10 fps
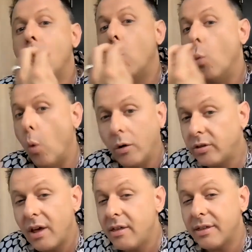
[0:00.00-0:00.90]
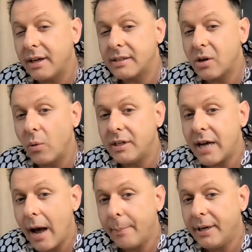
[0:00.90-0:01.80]
what they think is going to
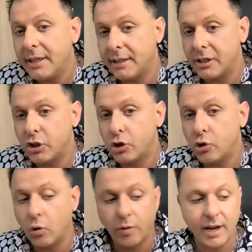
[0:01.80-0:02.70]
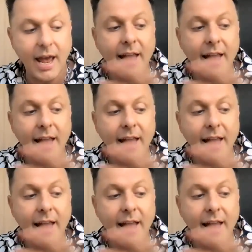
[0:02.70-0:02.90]
happen in this story,